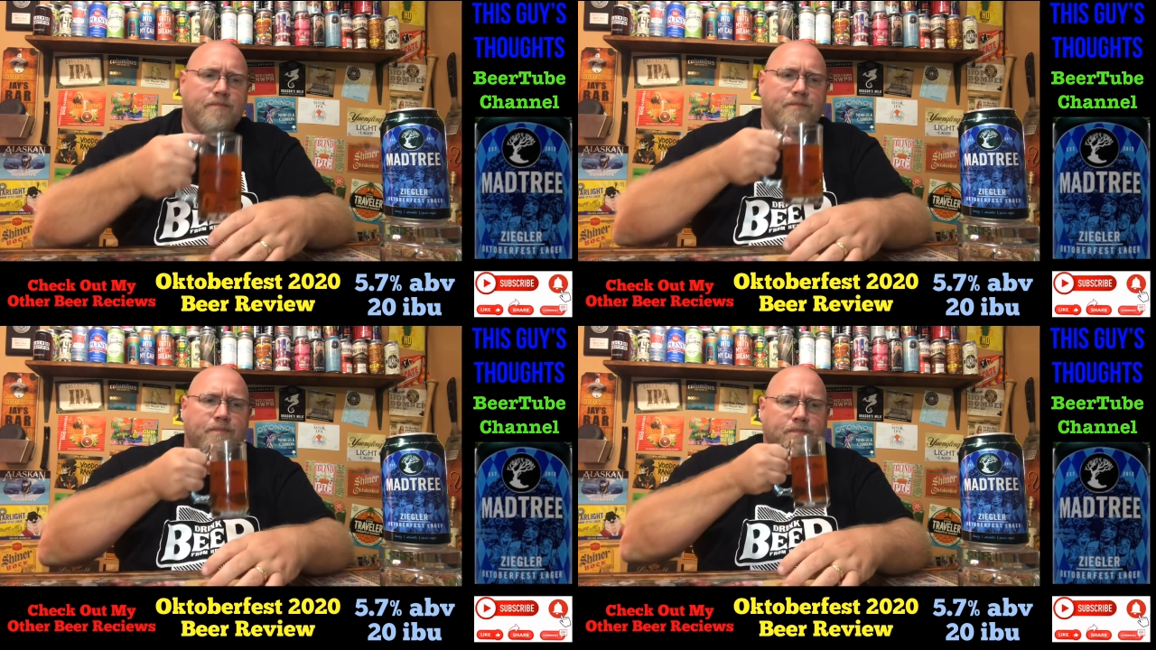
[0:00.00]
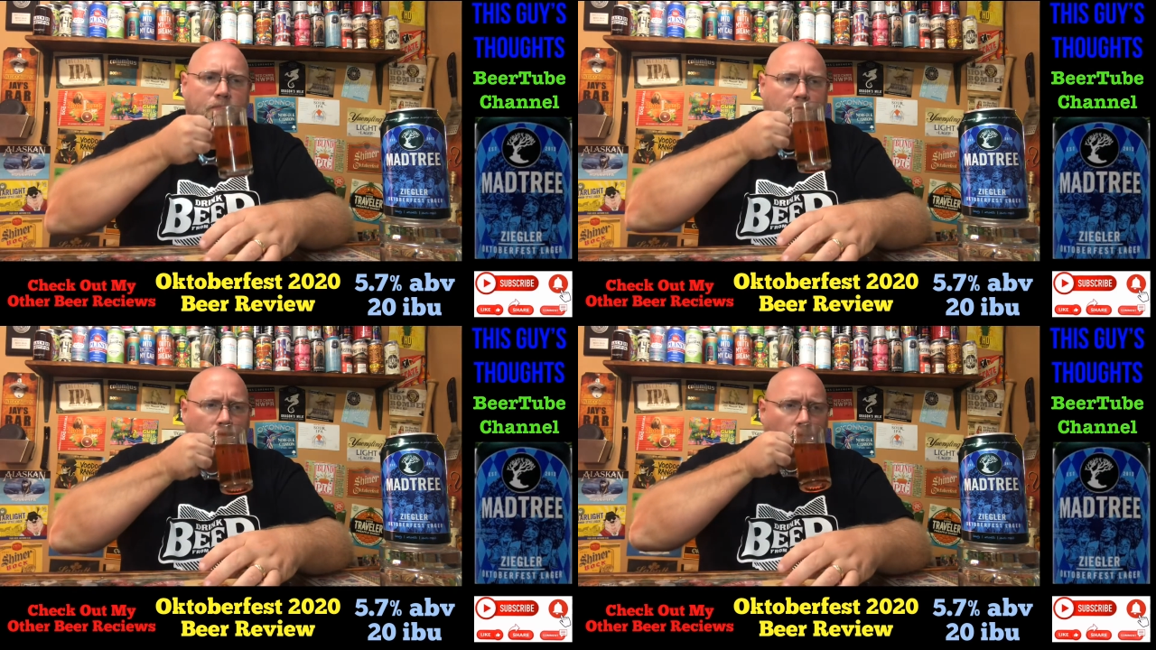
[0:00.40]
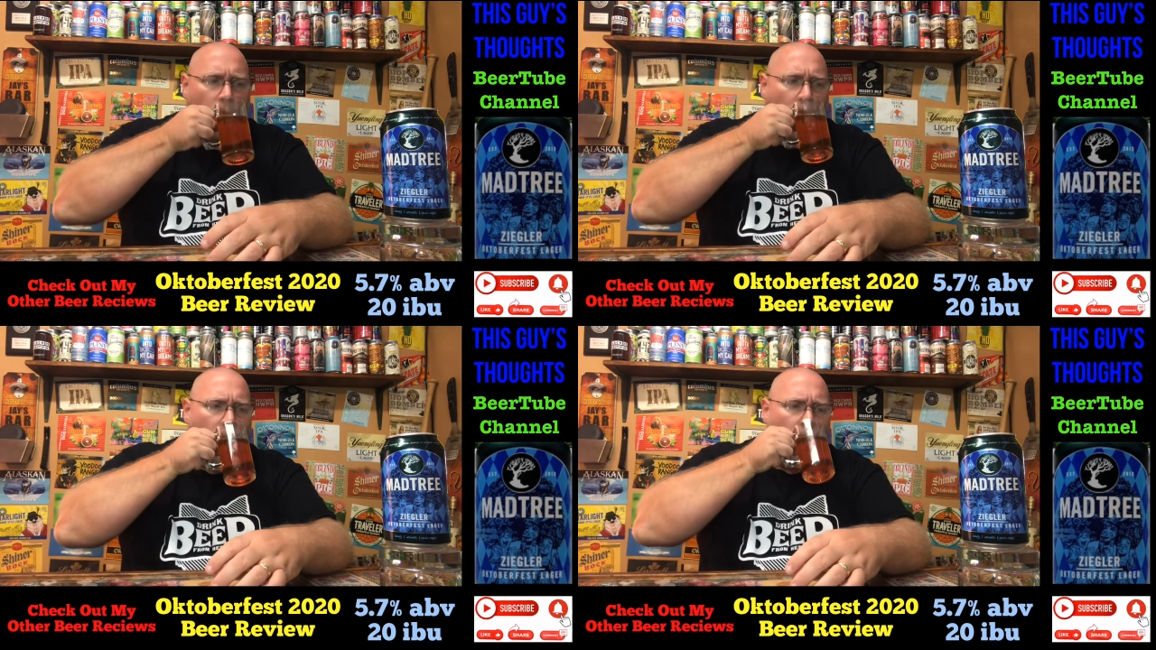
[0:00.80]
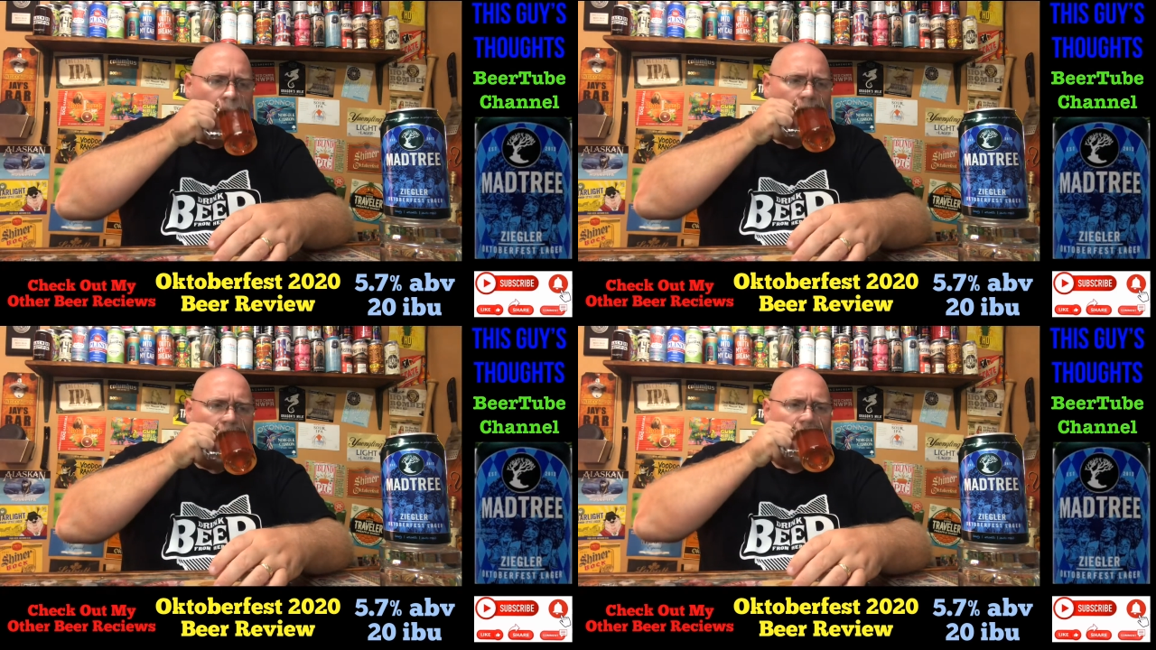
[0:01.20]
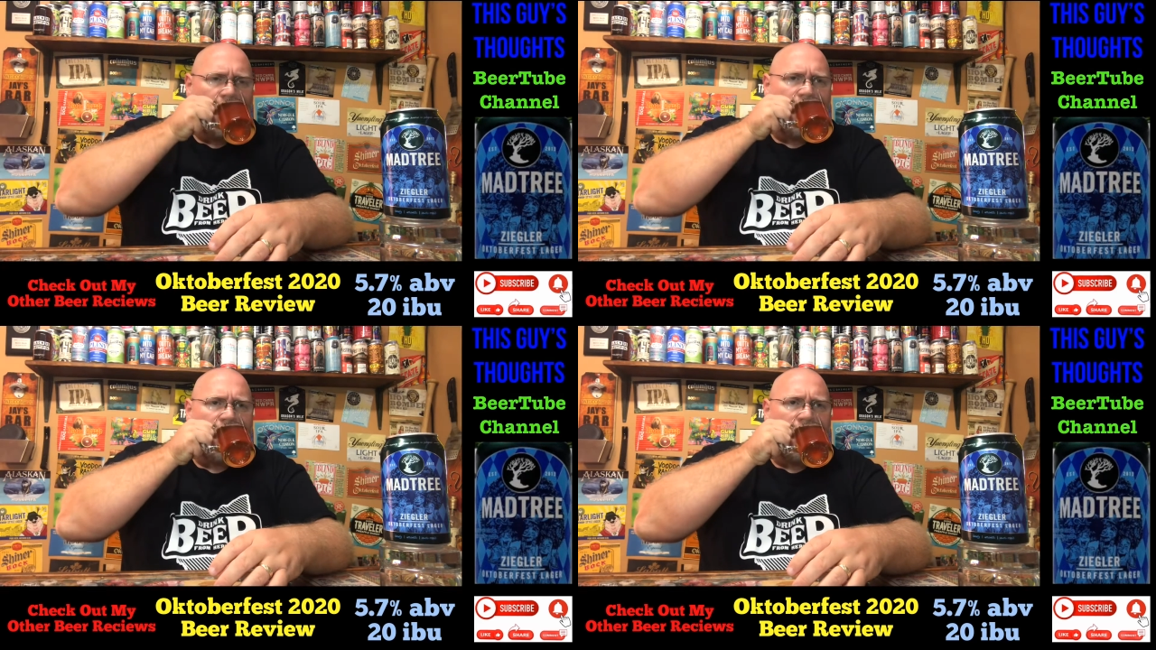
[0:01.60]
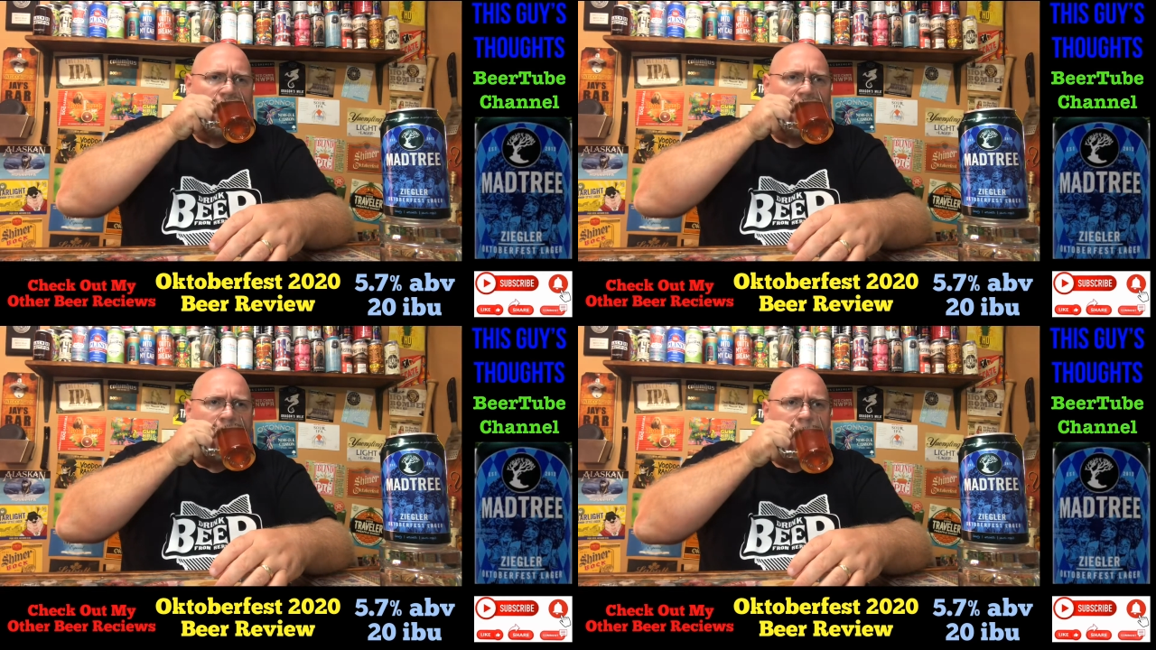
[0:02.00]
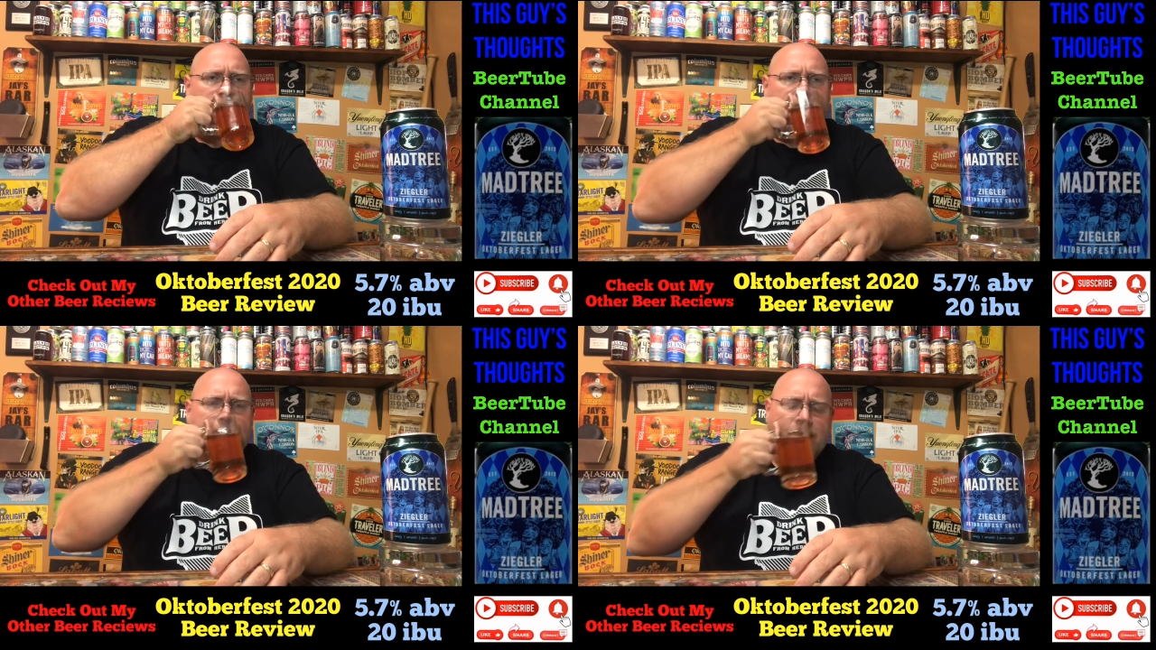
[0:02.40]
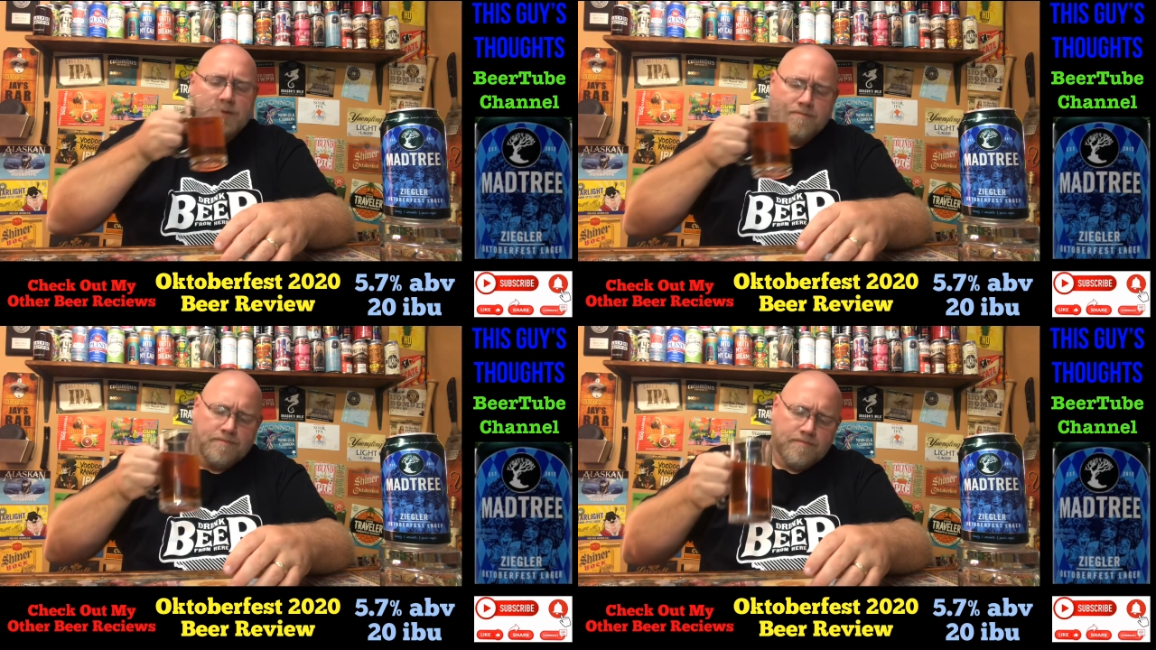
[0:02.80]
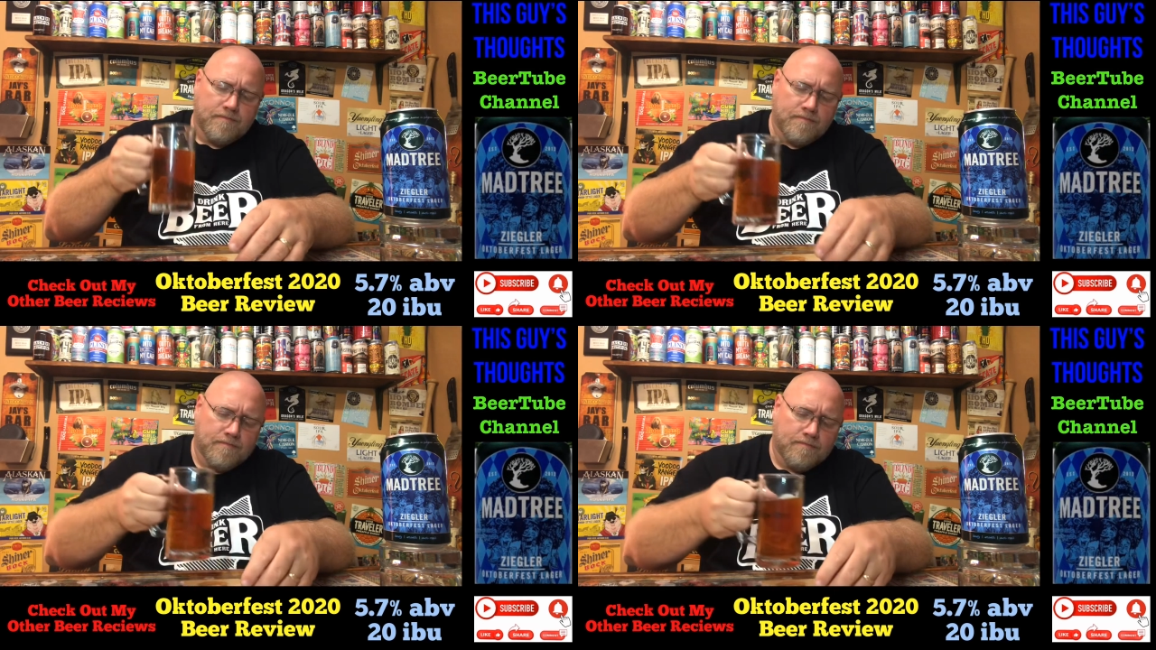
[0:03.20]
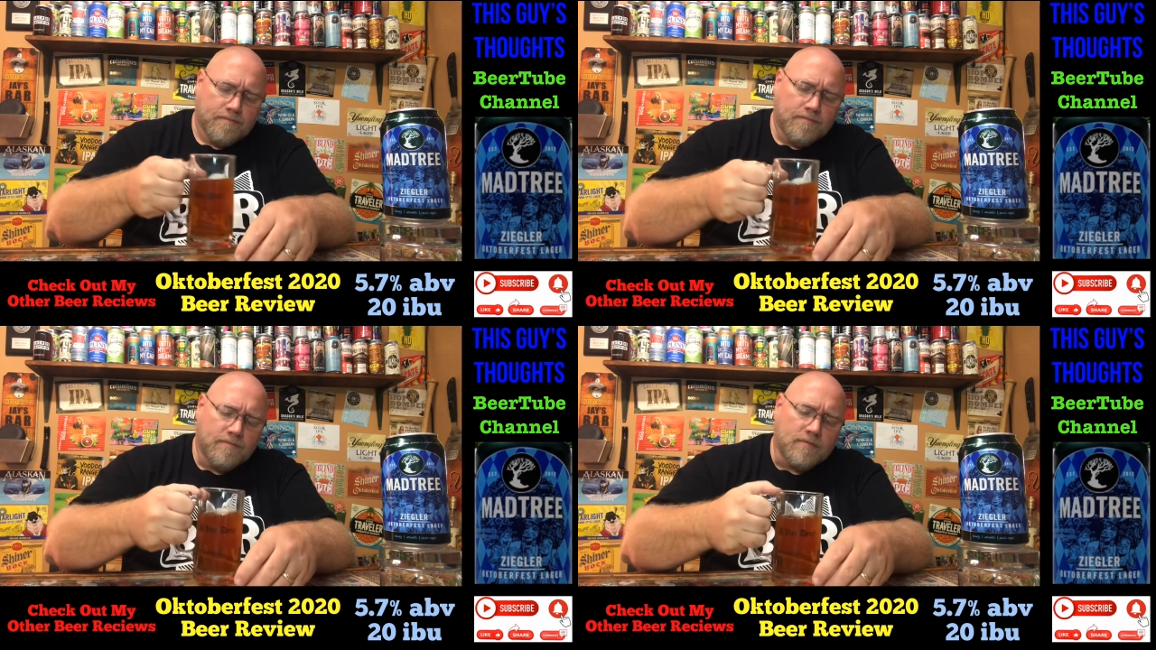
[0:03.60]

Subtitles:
Nobody speaks.